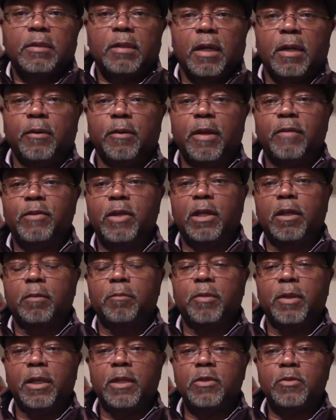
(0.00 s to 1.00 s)
I don't have any
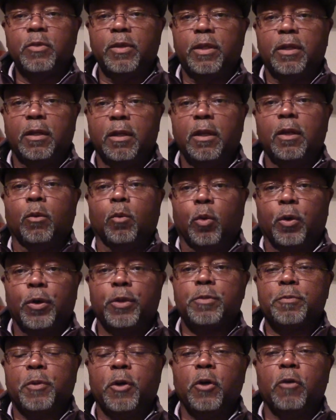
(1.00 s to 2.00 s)
complaints with it. It
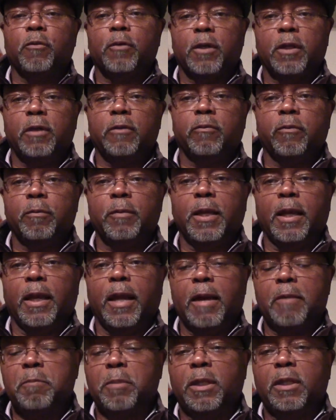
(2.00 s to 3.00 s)
works perfectly for me,
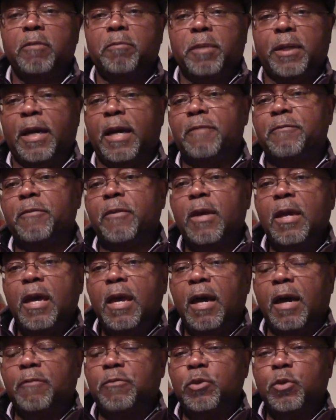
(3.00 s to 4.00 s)
and believe me,
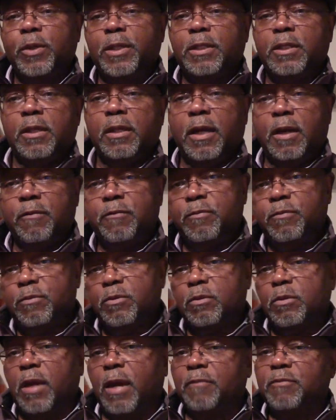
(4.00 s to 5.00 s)
I've tweaked it,
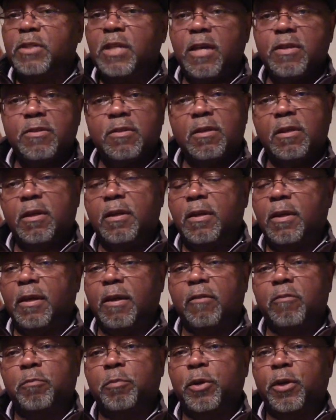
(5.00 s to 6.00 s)
I've tested it,
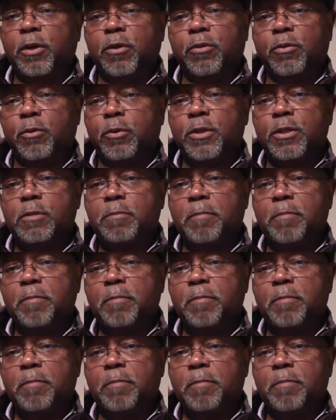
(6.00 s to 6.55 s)
I've put it through its